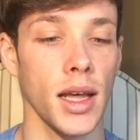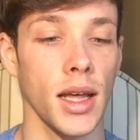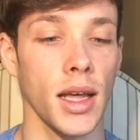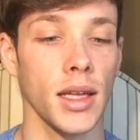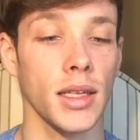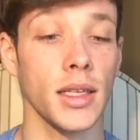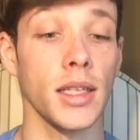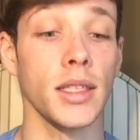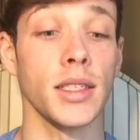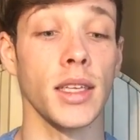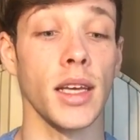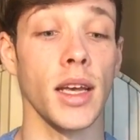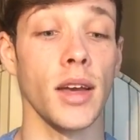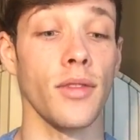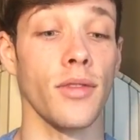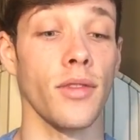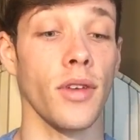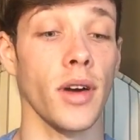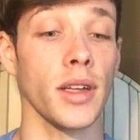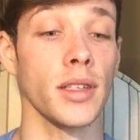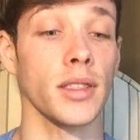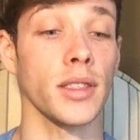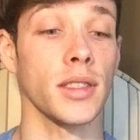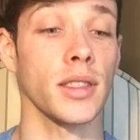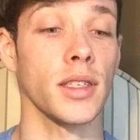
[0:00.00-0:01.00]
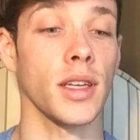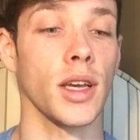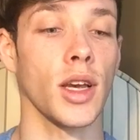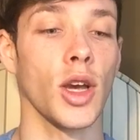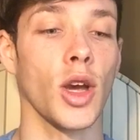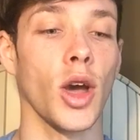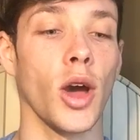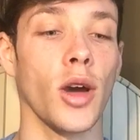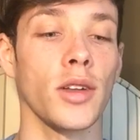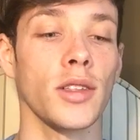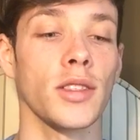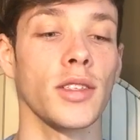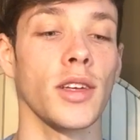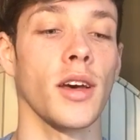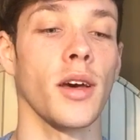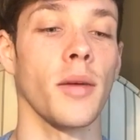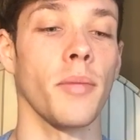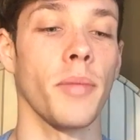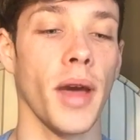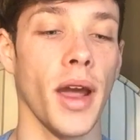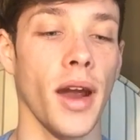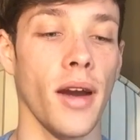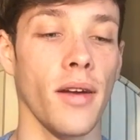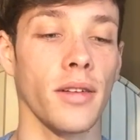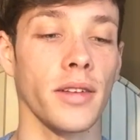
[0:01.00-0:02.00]
to see her friends, going to her
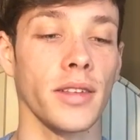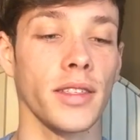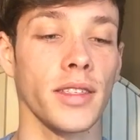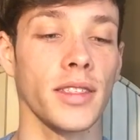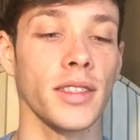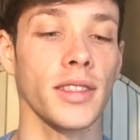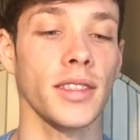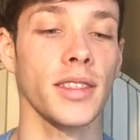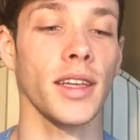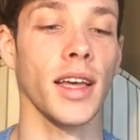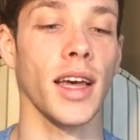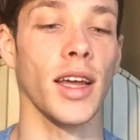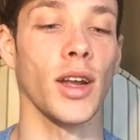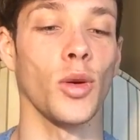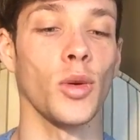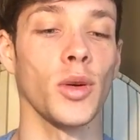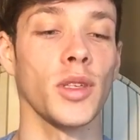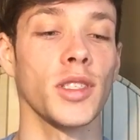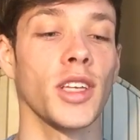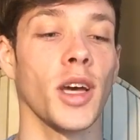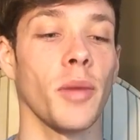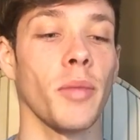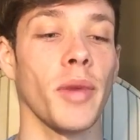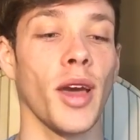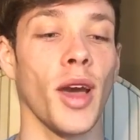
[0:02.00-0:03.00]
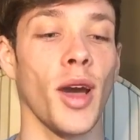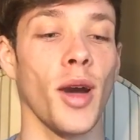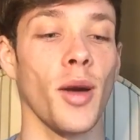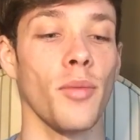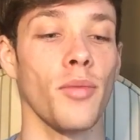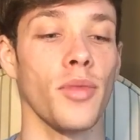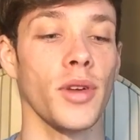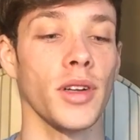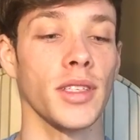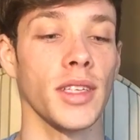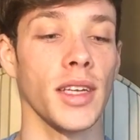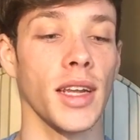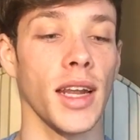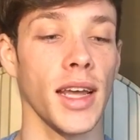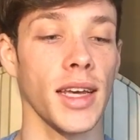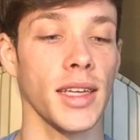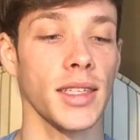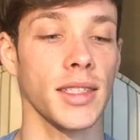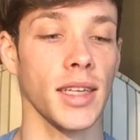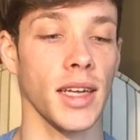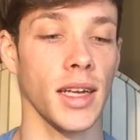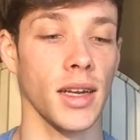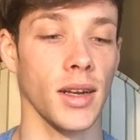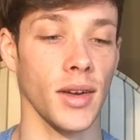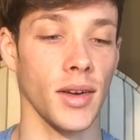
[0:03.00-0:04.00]
parents, and always coming home pretty late
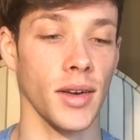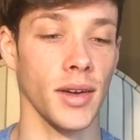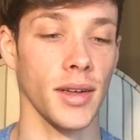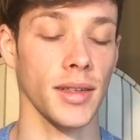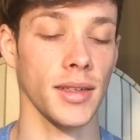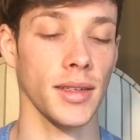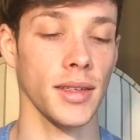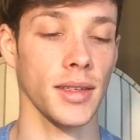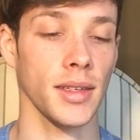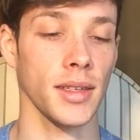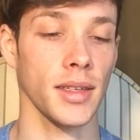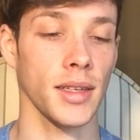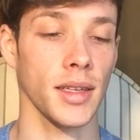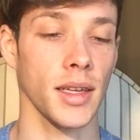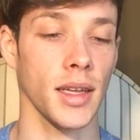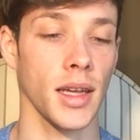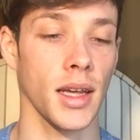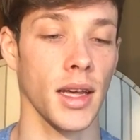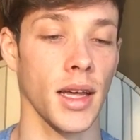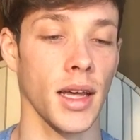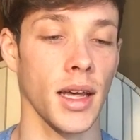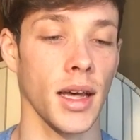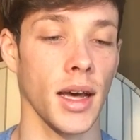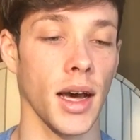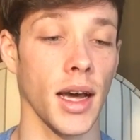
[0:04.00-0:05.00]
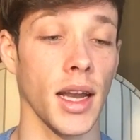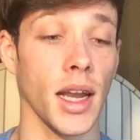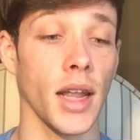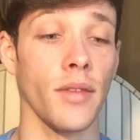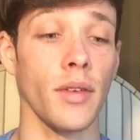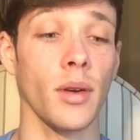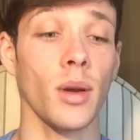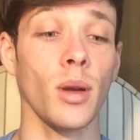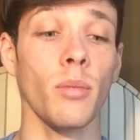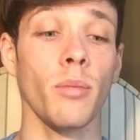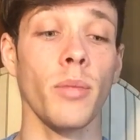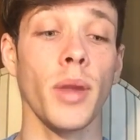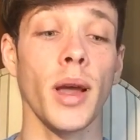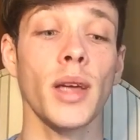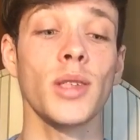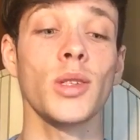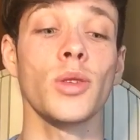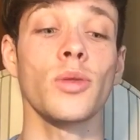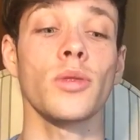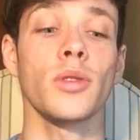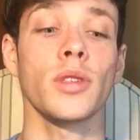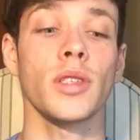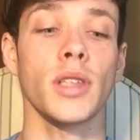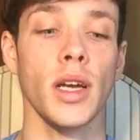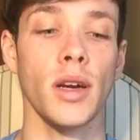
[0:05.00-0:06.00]
at night. I never complained or
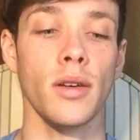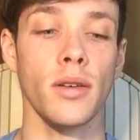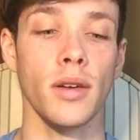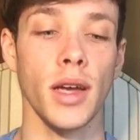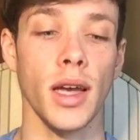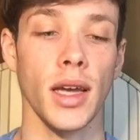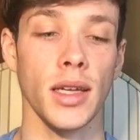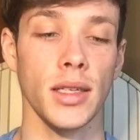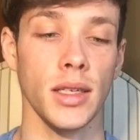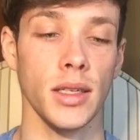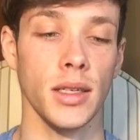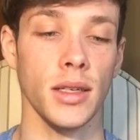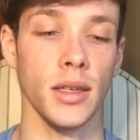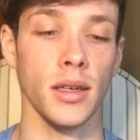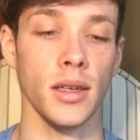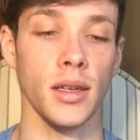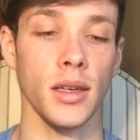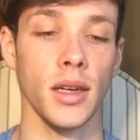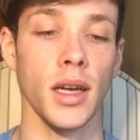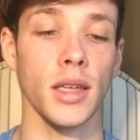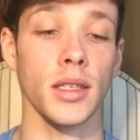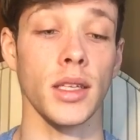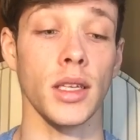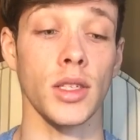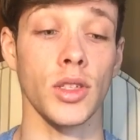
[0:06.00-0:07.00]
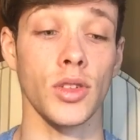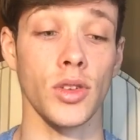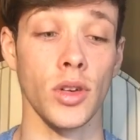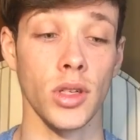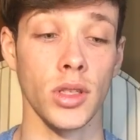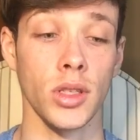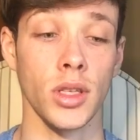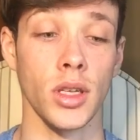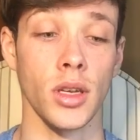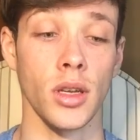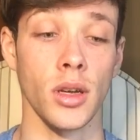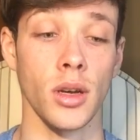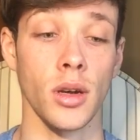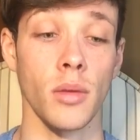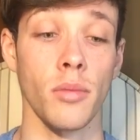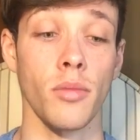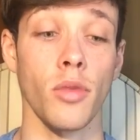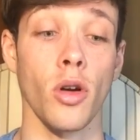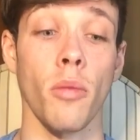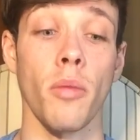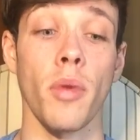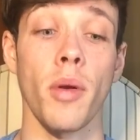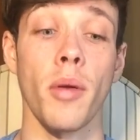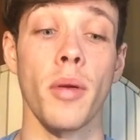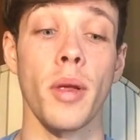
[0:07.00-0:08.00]
interrogated her as I trusted her,
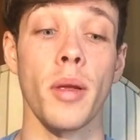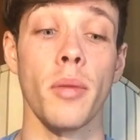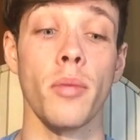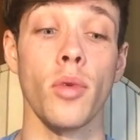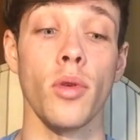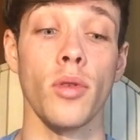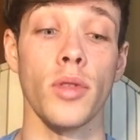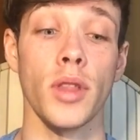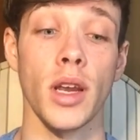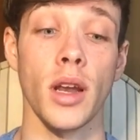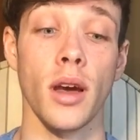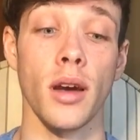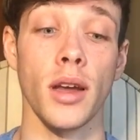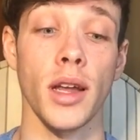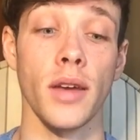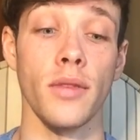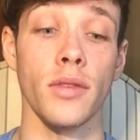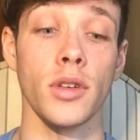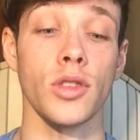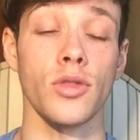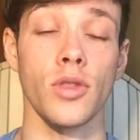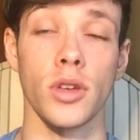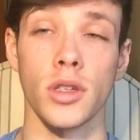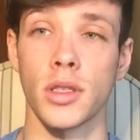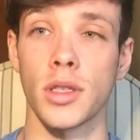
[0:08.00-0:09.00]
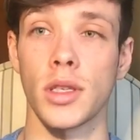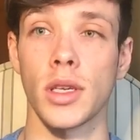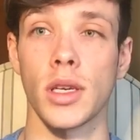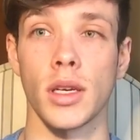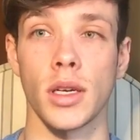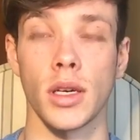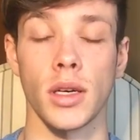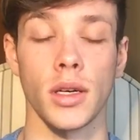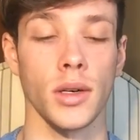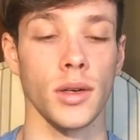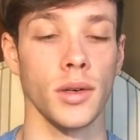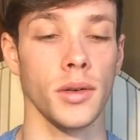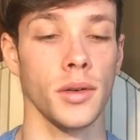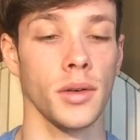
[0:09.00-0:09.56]
probably more than I'd ever trusted a girl.